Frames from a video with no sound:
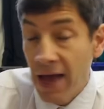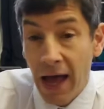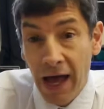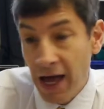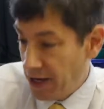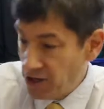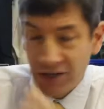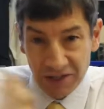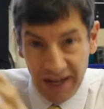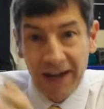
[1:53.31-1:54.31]
and you
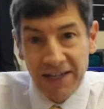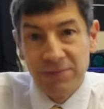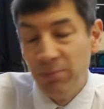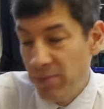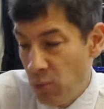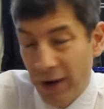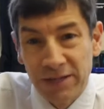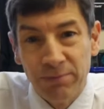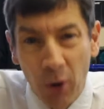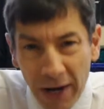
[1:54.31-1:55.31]
can tell it's when
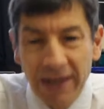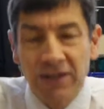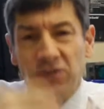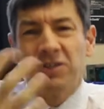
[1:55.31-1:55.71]
it's boiling because